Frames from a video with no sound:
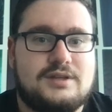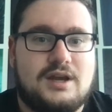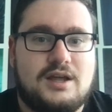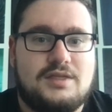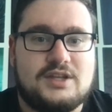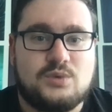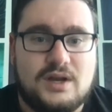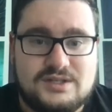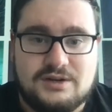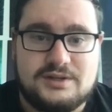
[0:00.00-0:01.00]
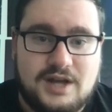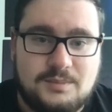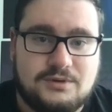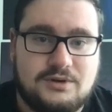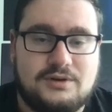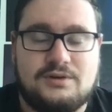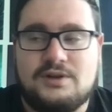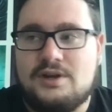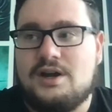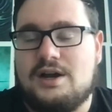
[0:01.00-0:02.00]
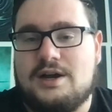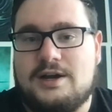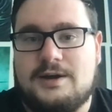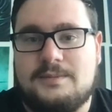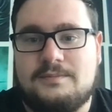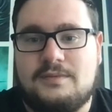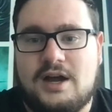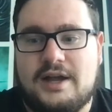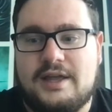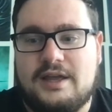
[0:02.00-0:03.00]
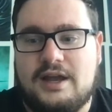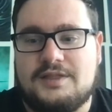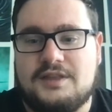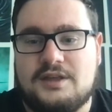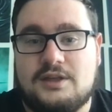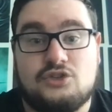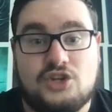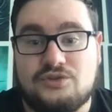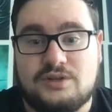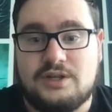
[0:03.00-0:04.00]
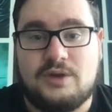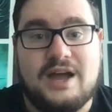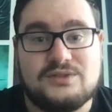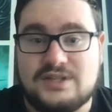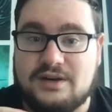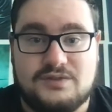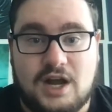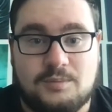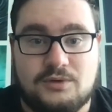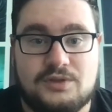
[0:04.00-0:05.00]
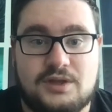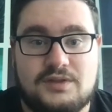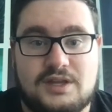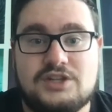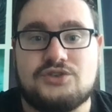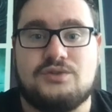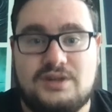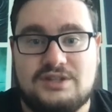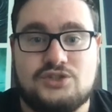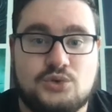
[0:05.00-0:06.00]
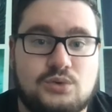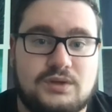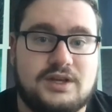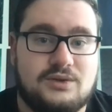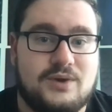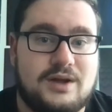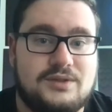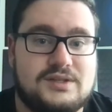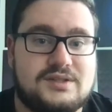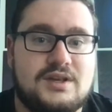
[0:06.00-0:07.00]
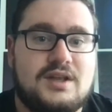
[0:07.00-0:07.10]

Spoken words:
that's why I started Doppler. And I think generally outside of Doppler, the industry needs tooling around this